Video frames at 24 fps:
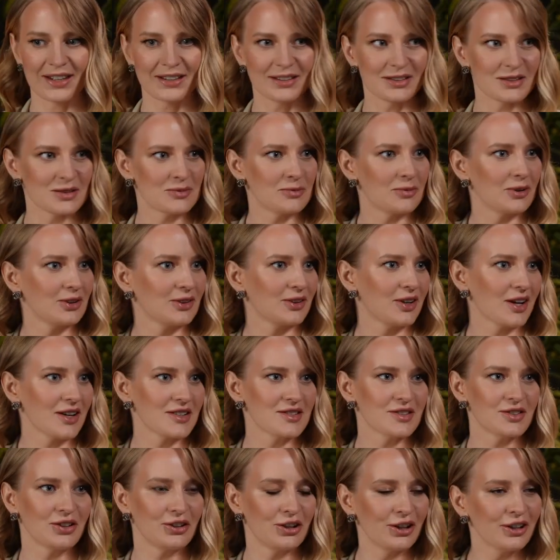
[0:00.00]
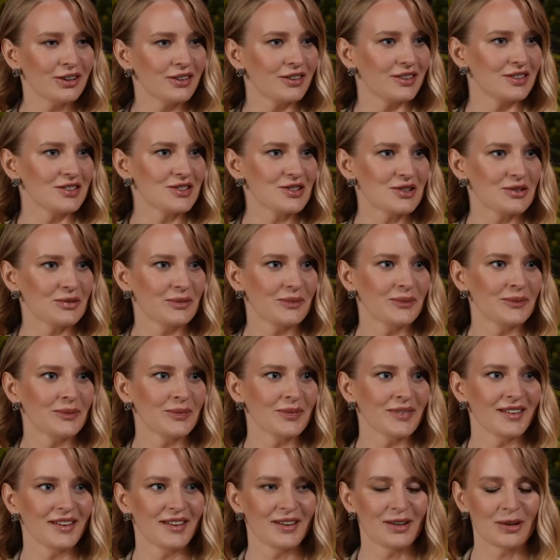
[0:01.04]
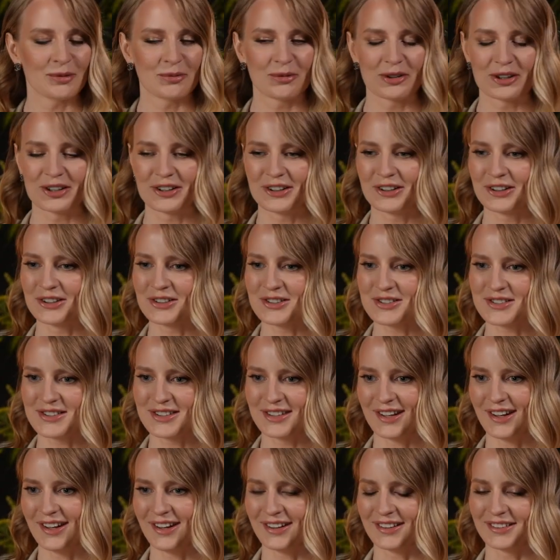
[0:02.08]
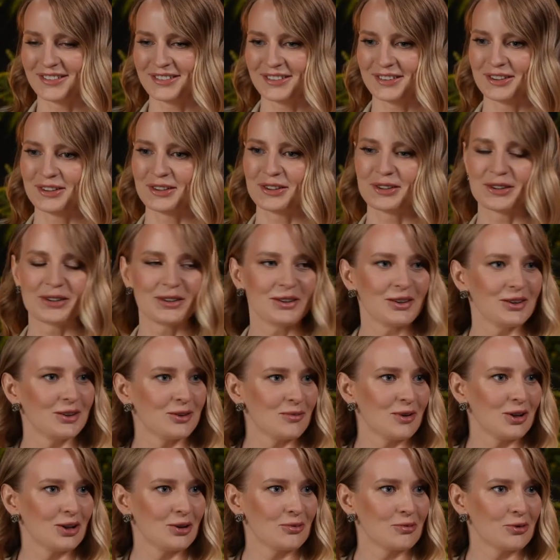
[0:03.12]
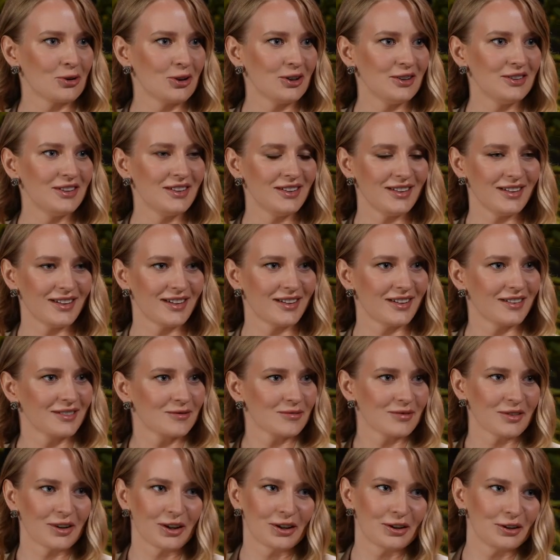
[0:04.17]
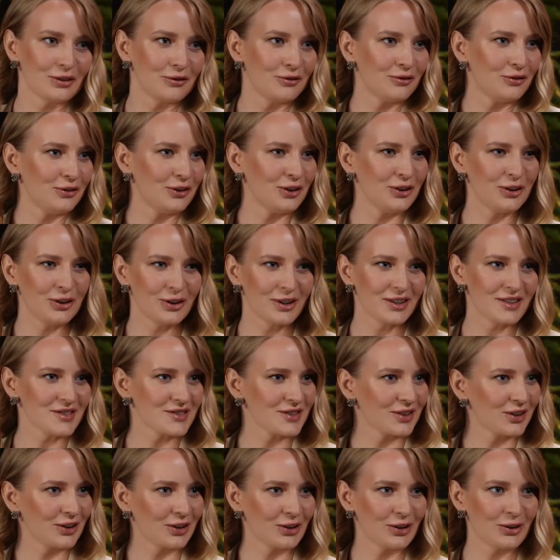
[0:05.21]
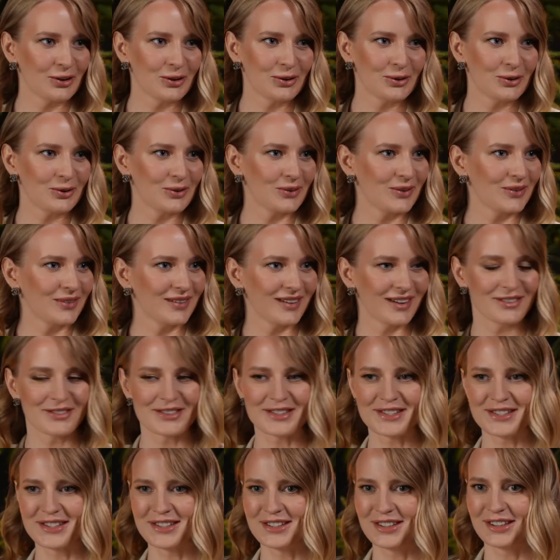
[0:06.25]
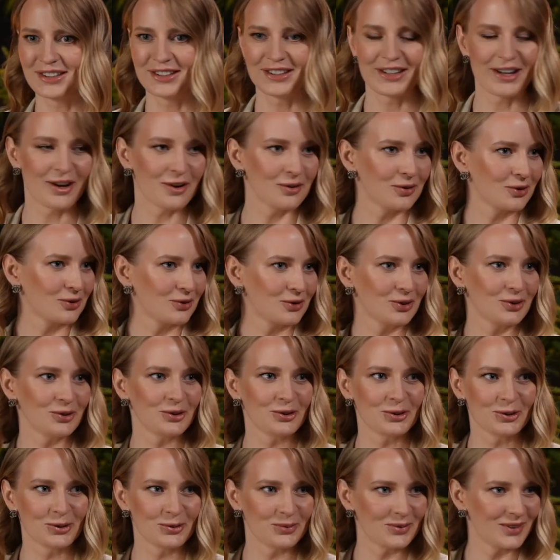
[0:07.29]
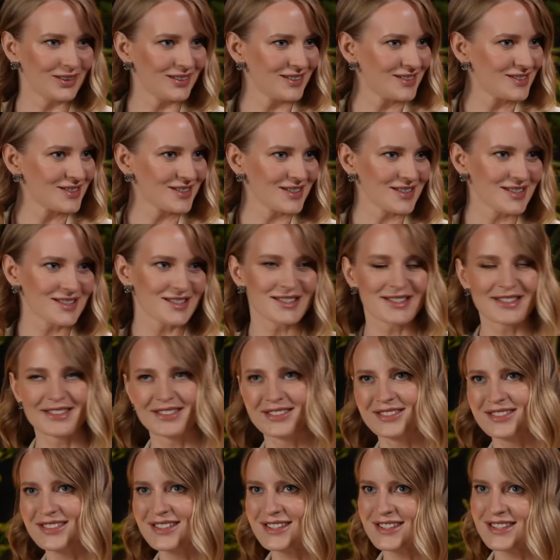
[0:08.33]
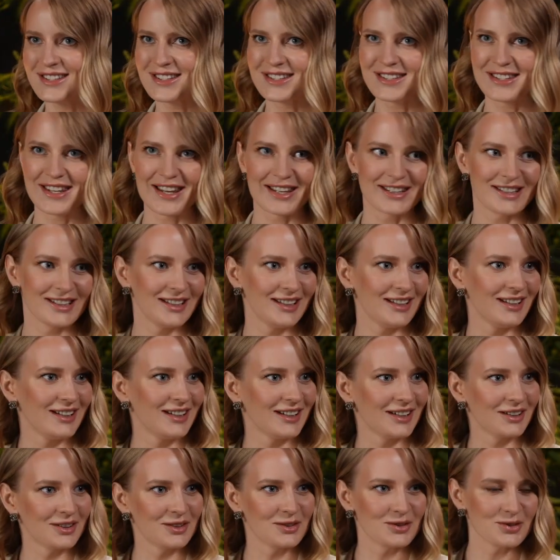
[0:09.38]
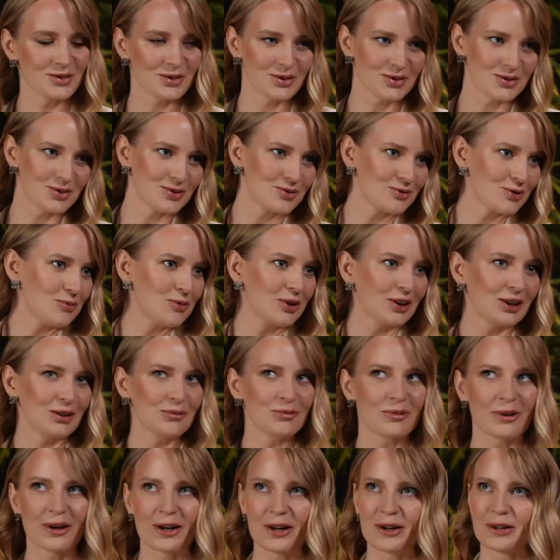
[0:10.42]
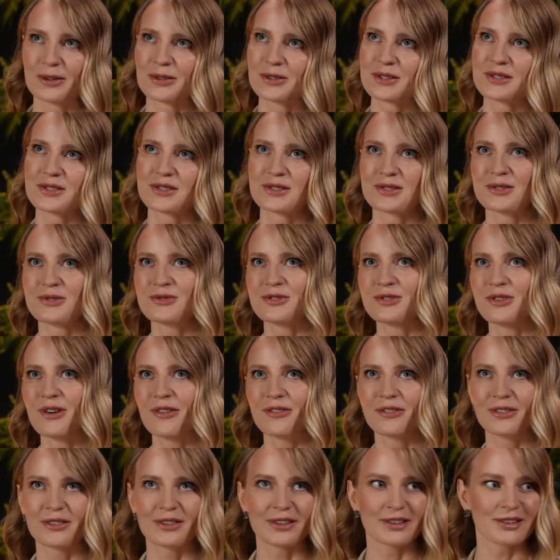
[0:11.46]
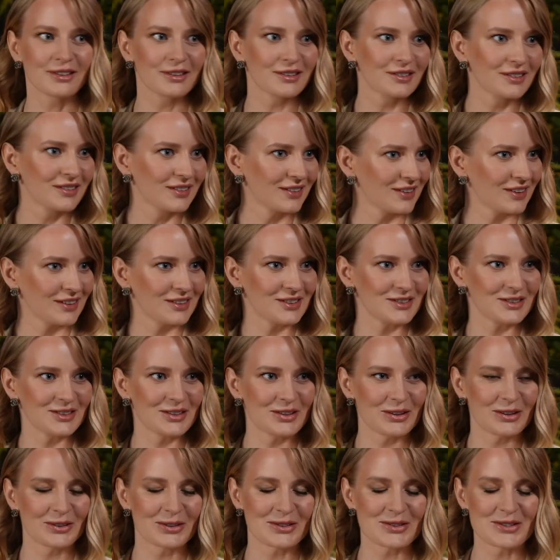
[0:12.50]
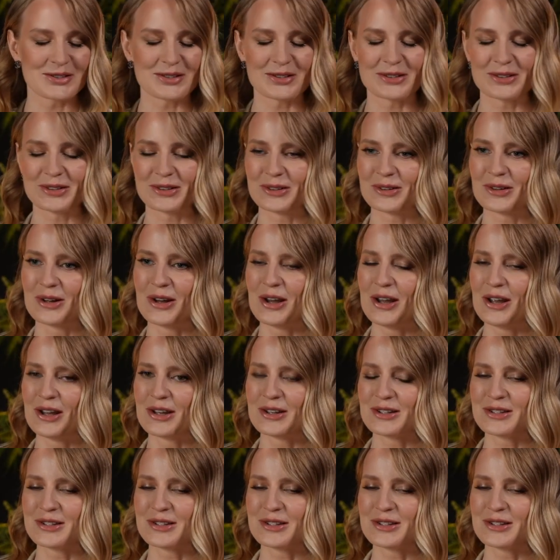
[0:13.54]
get this podcast in English because, you made a point here. Like a few years ago, I was sitting in our room and just studying and just dreaming about to travel, I don't know, to